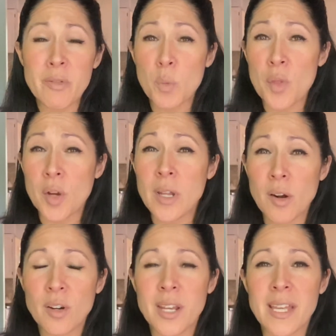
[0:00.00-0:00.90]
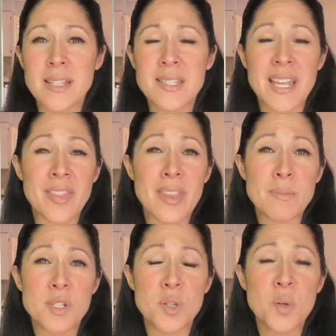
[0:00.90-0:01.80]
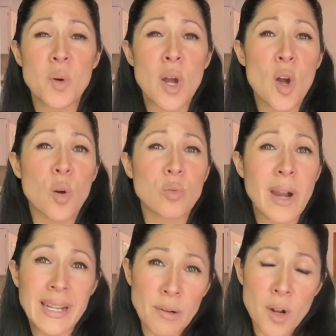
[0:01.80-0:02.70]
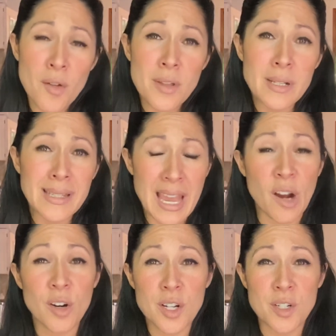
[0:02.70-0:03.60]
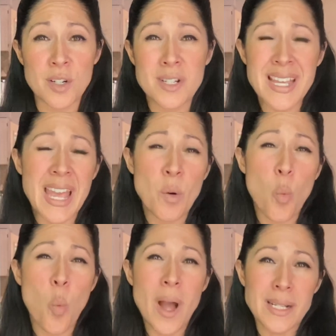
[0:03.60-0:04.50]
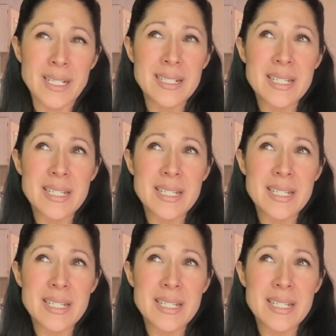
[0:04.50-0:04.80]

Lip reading: even with our younger kids, get them to write out all the characters and what